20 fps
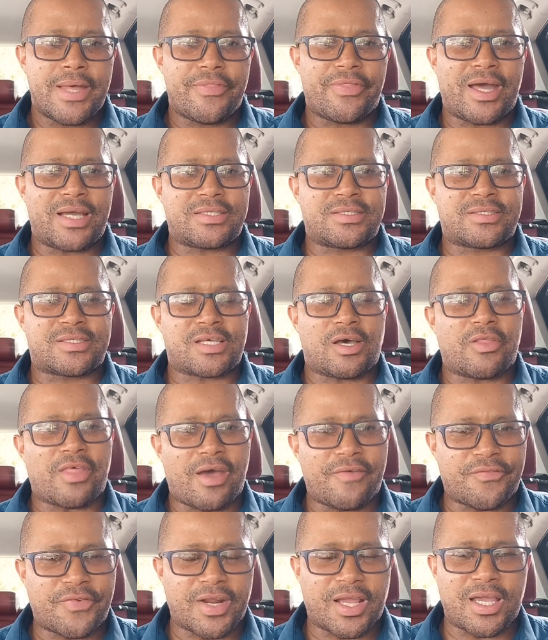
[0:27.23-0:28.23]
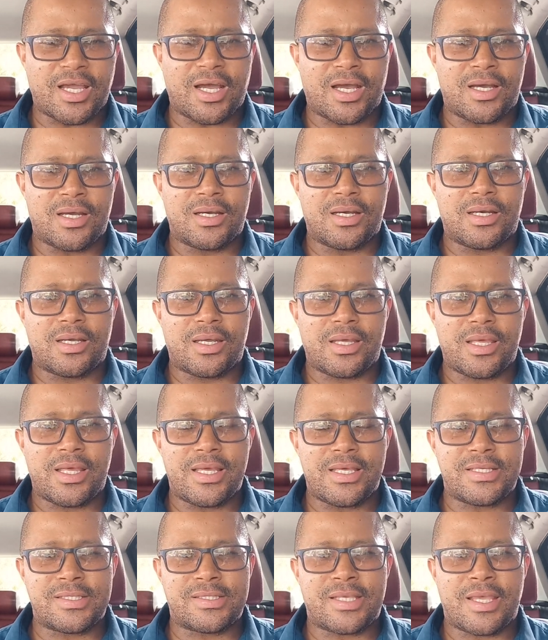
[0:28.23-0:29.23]
that South Africa
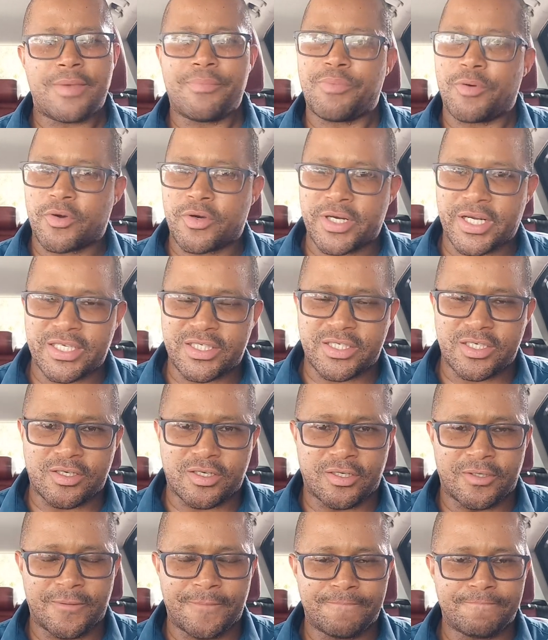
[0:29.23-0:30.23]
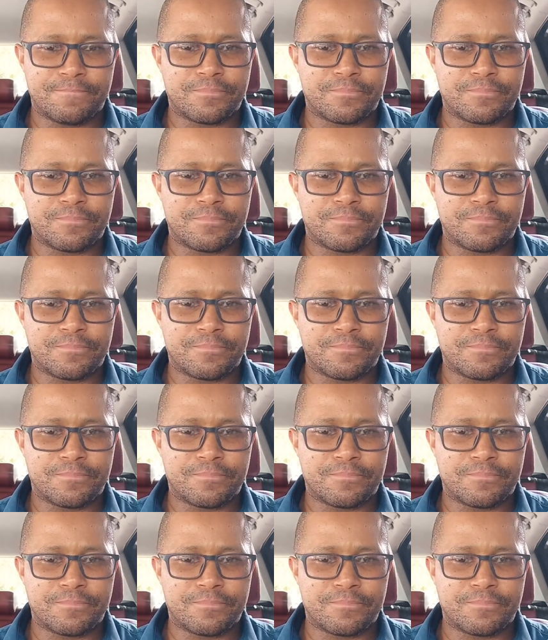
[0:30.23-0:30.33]
is hypocritical,